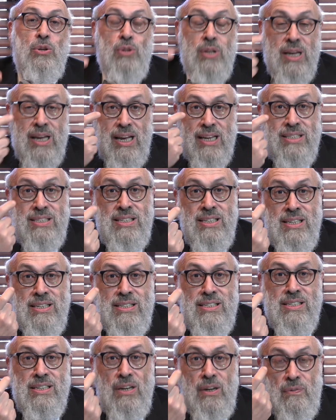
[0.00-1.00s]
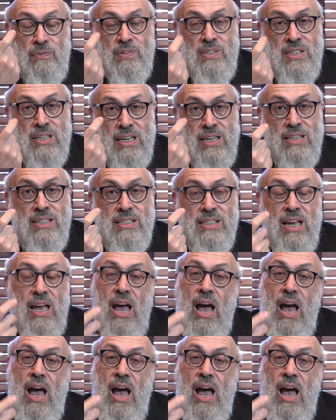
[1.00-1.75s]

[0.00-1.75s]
the chatzitza of tzitz,